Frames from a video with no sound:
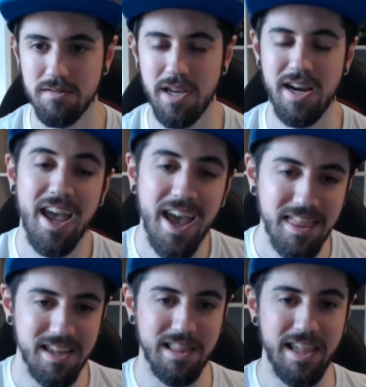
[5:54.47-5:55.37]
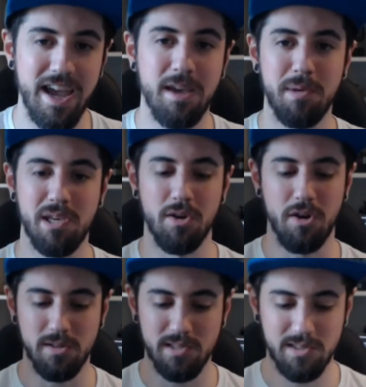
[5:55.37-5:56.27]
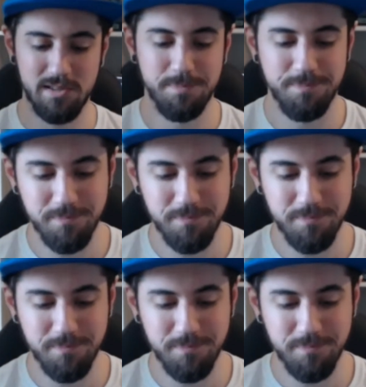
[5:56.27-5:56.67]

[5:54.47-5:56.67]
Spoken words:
And I had that lag because